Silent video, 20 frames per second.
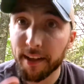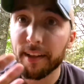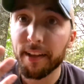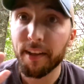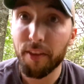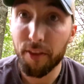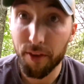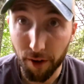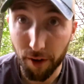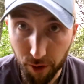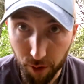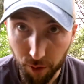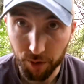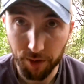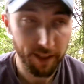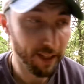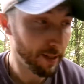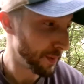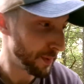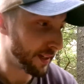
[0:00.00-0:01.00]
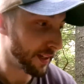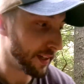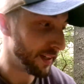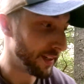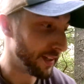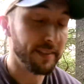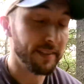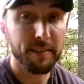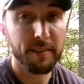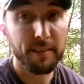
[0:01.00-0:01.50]
thoroughly
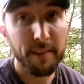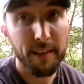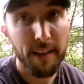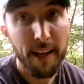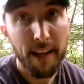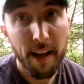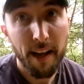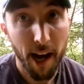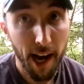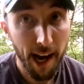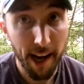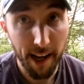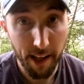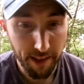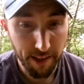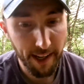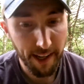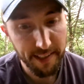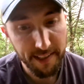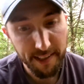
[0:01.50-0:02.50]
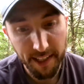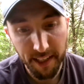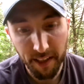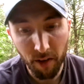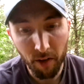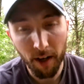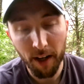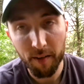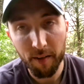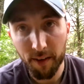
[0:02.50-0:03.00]
because I see a
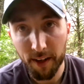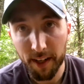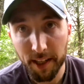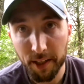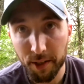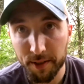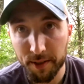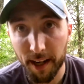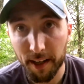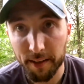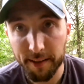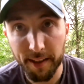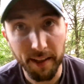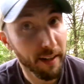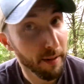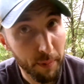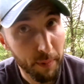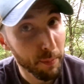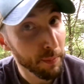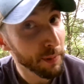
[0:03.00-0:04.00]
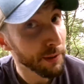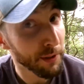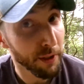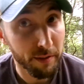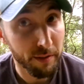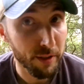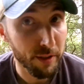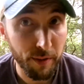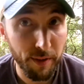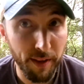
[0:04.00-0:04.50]
lot of videos out there, and people
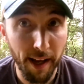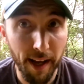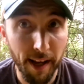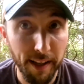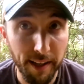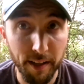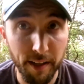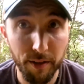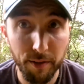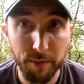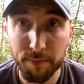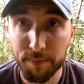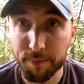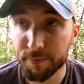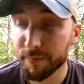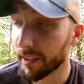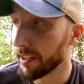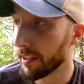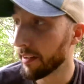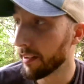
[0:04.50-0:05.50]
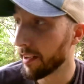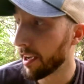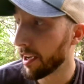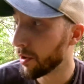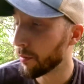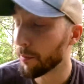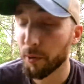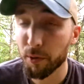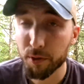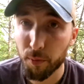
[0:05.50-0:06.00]
don't do that, I
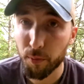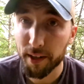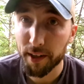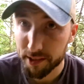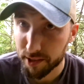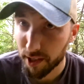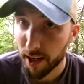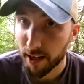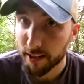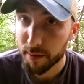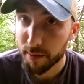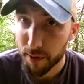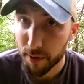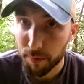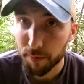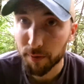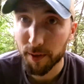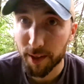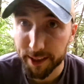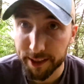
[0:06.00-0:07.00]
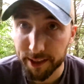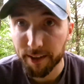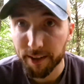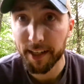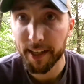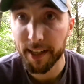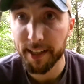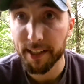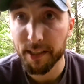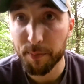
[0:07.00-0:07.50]
almost want to talk to people like they're
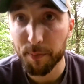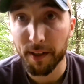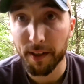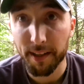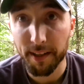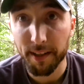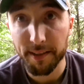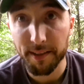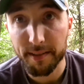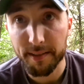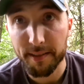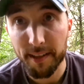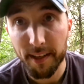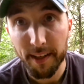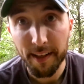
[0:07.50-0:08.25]
idiots because